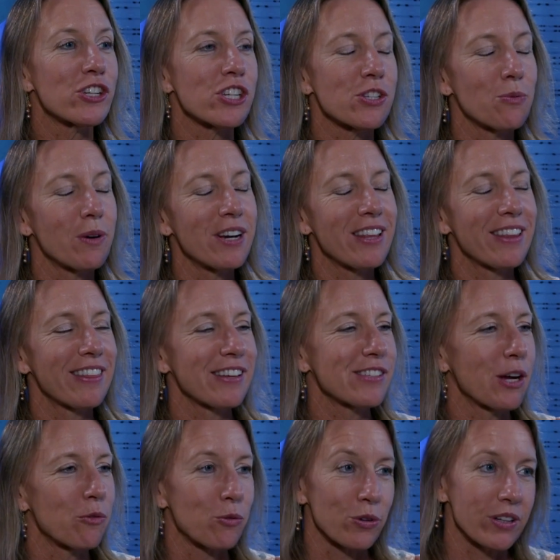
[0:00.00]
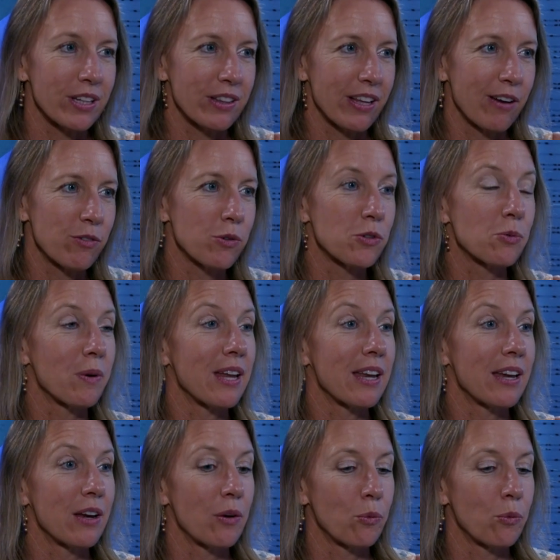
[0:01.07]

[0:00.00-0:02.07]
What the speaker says: one of the things I really loved was when